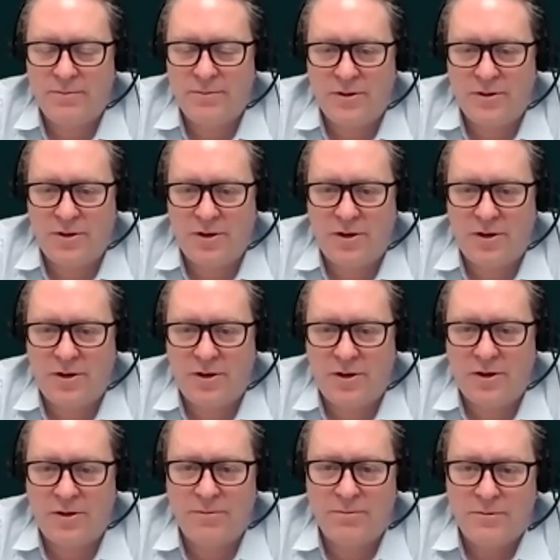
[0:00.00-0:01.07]
you know,
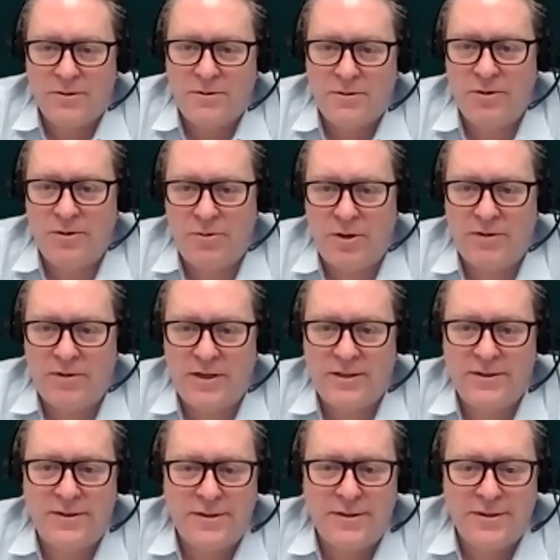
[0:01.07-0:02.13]
with the rev
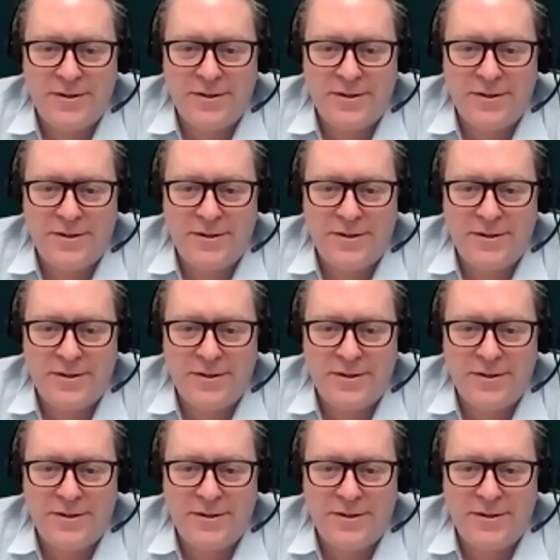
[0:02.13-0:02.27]
heads.